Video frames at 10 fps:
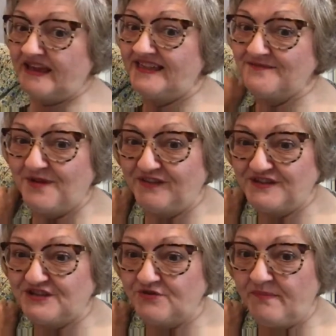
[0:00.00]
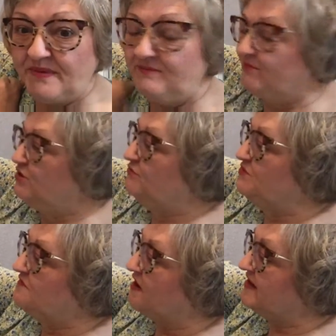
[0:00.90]
them on the strip and boom,
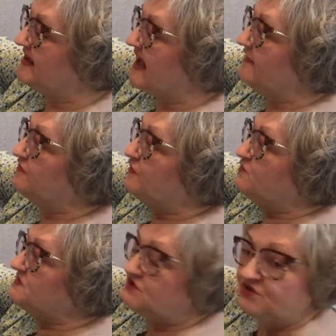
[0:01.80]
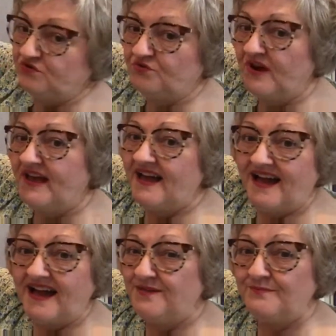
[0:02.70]
you've already got those two
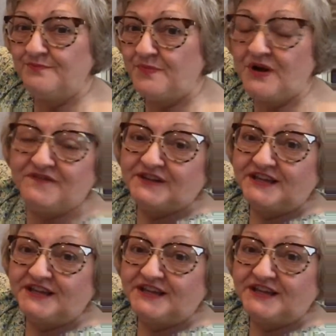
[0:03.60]
perfectly